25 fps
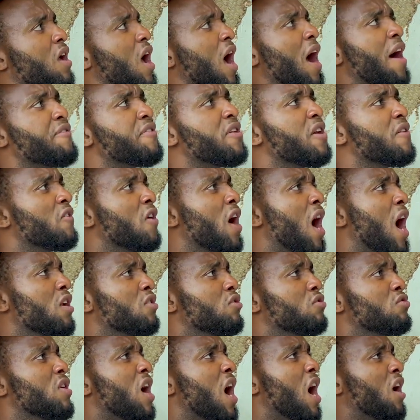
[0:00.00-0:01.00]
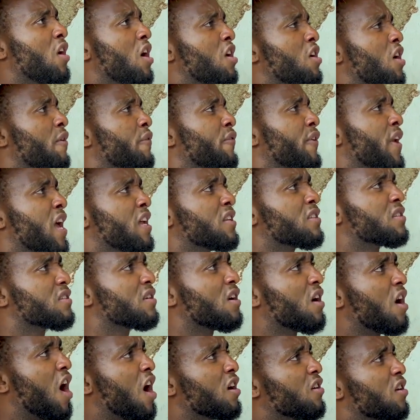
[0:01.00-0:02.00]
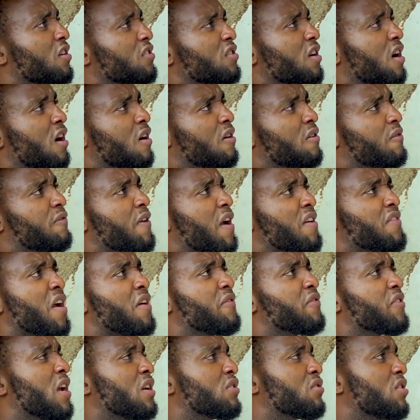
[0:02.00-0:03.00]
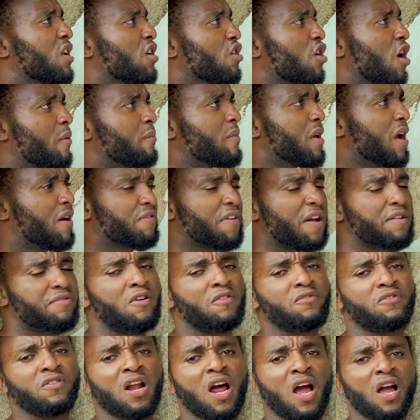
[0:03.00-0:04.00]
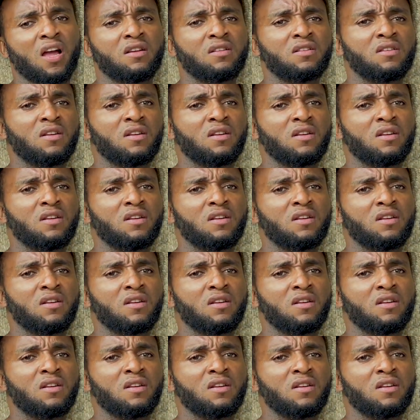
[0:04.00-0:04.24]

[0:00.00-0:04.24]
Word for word: Have you even handle you and all your friends? All those your five five friends who they come here, five of now.